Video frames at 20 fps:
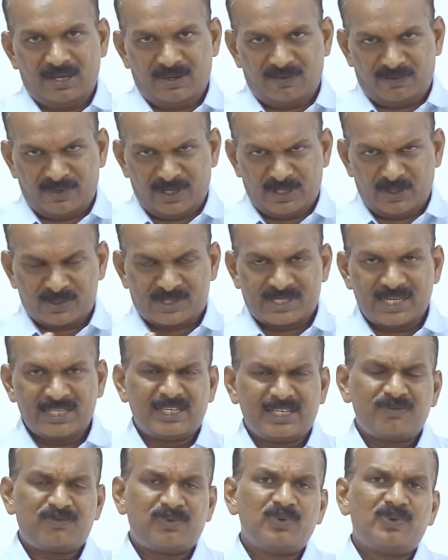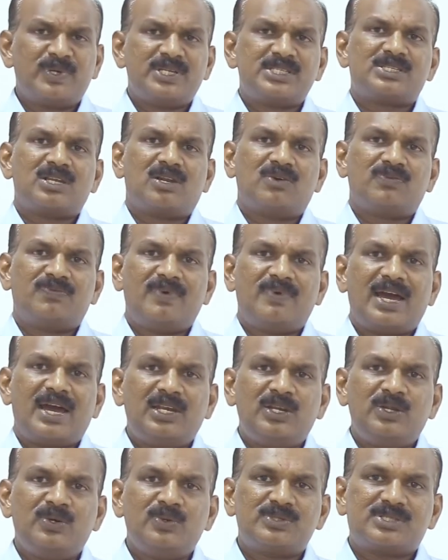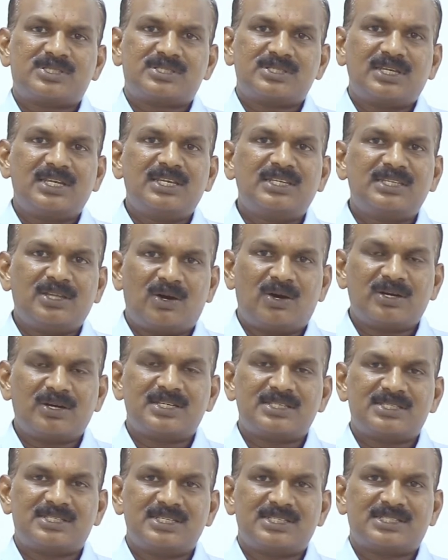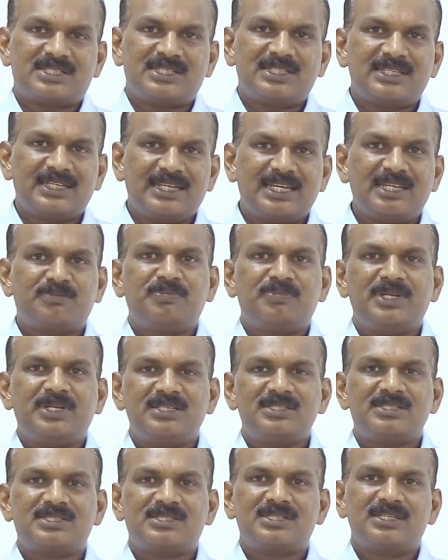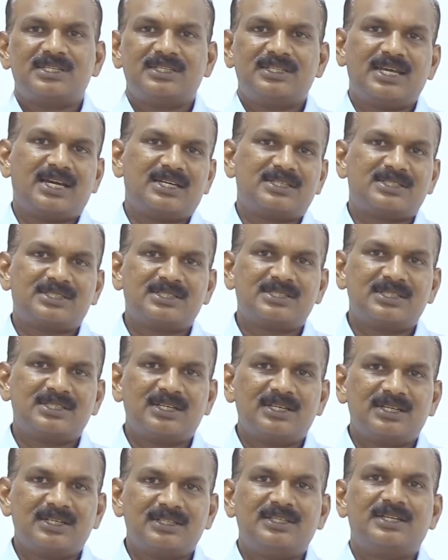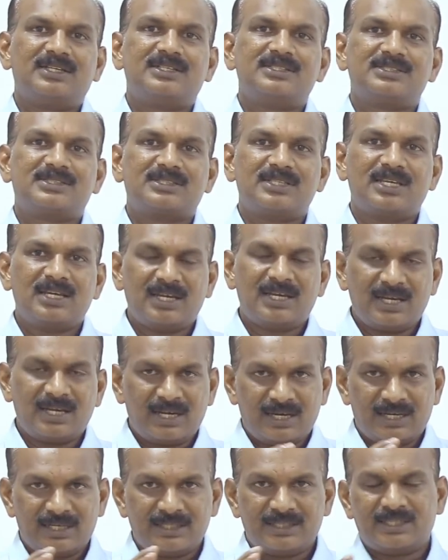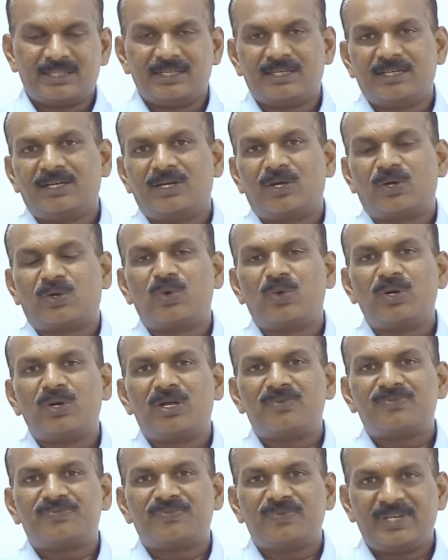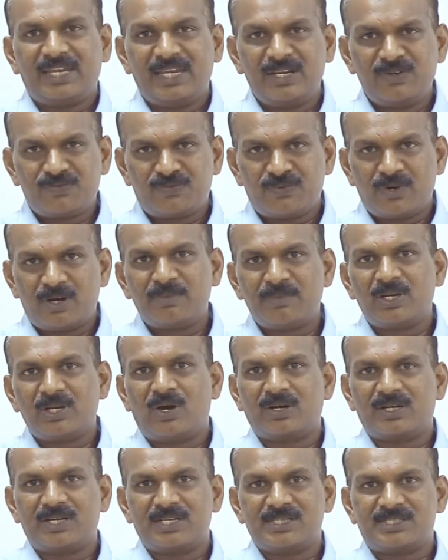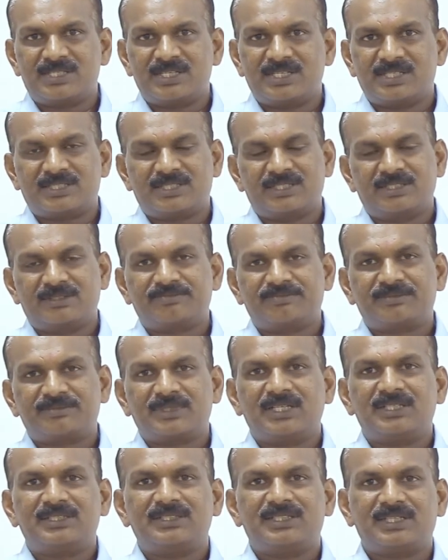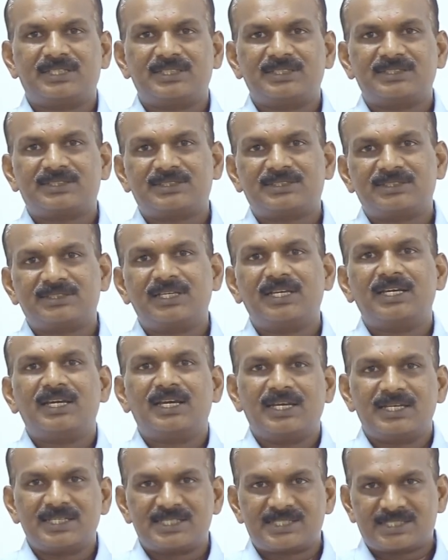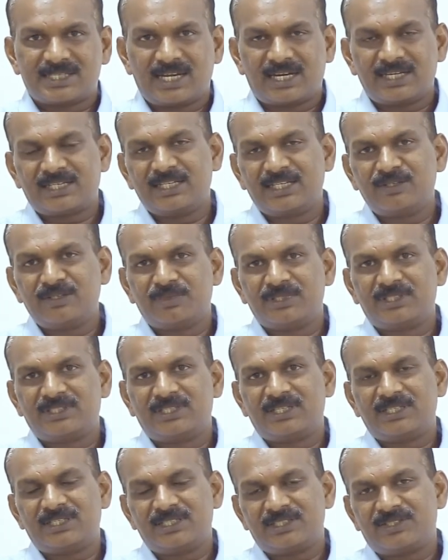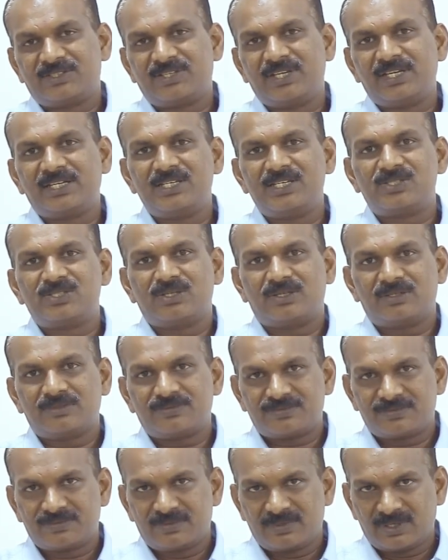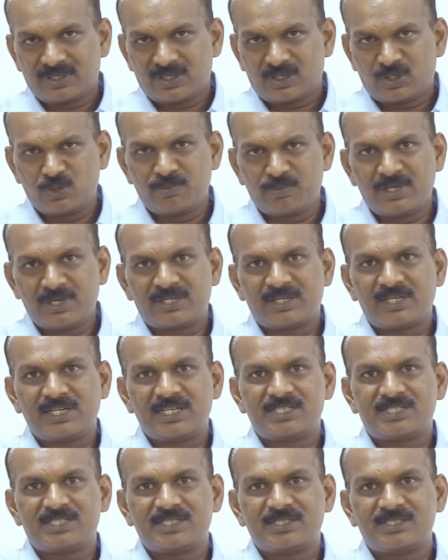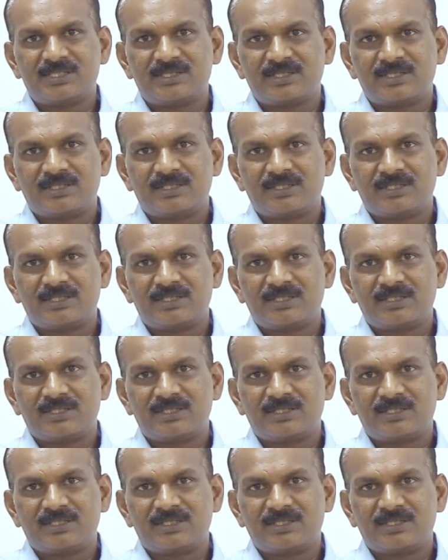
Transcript: when you say the influence of values in the organization, it means that is the role of informal organization, that is starting with the theories of human relation